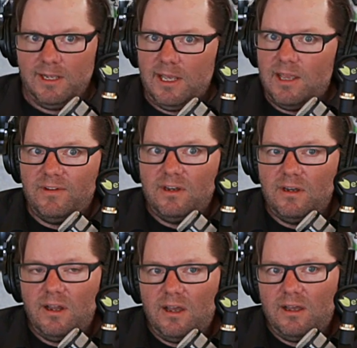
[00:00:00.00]
even
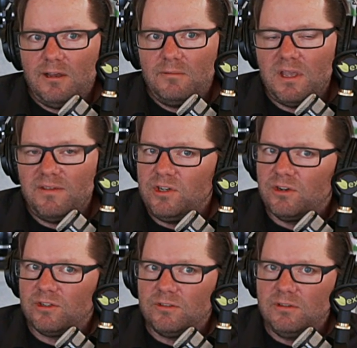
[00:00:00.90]

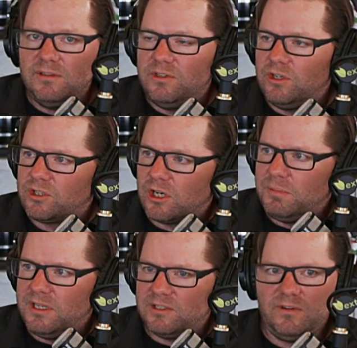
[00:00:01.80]
your
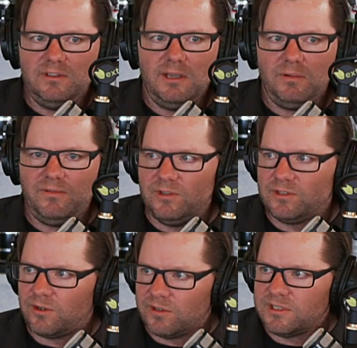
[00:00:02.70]
terpenes, for example, if you're
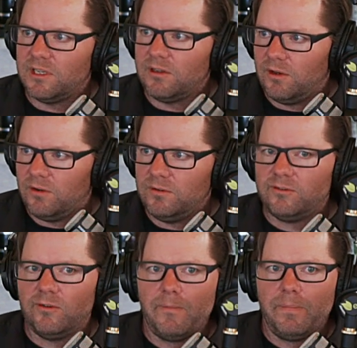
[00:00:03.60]
sourcing
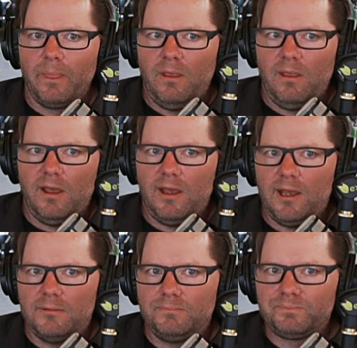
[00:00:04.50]
those, and